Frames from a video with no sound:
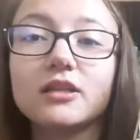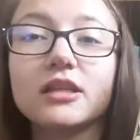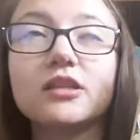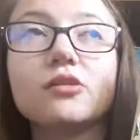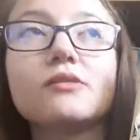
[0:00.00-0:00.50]

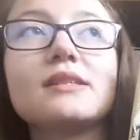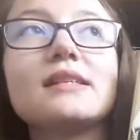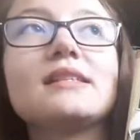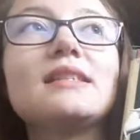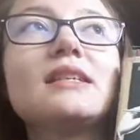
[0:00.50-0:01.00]
he
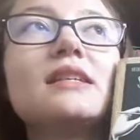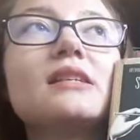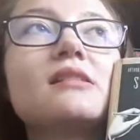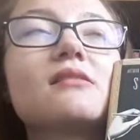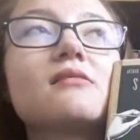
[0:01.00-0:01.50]
uses
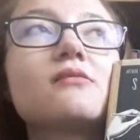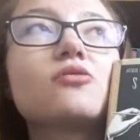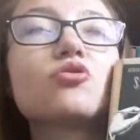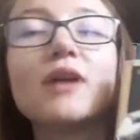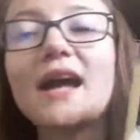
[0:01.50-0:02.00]
the
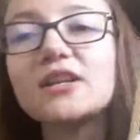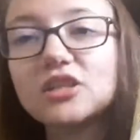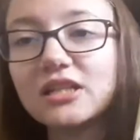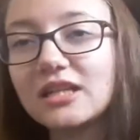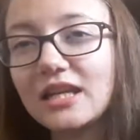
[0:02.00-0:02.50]

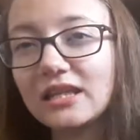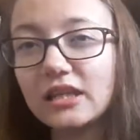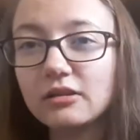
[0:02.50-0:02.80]
tragedy and the